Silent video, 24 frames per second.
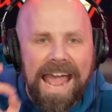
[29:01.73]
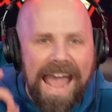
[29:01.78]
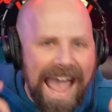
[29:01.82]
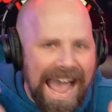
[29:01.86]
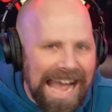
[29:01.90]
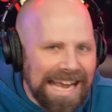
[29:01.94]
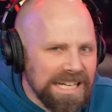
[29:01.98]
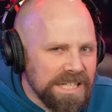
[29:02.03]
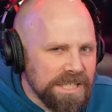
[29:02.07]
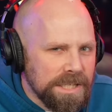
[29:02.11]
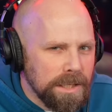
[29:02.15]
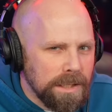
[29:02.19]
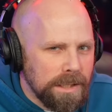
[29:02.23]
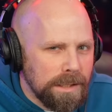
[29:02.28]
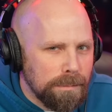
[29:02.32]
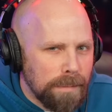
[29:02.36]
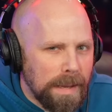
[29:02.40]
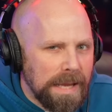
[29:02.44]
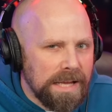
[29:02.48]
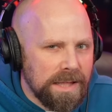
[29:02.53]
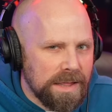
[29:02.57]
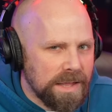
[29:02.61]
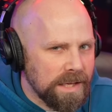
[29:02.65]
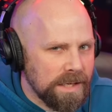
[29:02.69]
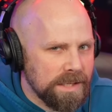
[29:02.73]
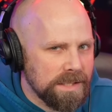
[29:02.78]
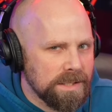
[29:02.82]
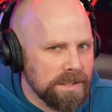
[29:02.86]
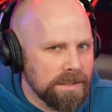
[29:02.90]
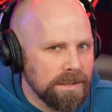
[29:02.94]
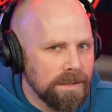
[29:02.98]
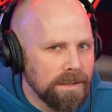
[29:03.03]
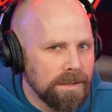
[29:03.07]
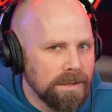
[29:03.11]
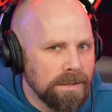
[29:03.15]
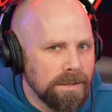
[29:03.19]
actually make this?
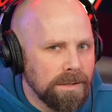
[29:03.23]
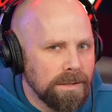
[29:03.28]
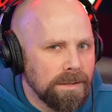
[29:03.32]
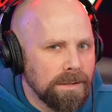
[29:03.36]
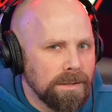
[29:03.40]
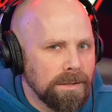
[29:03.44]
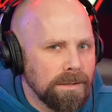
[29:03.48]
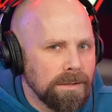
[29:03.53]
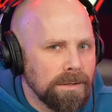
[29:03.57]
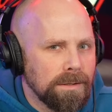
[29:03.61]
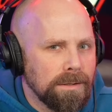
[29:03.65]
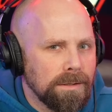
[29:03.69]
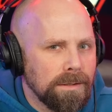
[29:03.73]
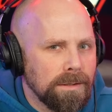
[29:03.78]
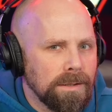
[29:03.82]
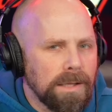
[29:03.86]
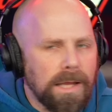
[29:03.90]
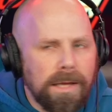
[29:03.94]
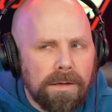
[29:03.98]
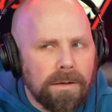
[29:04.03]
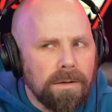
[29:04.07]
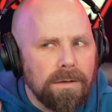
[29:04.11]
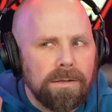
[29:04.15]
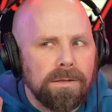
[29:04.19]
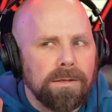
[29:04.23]
Like,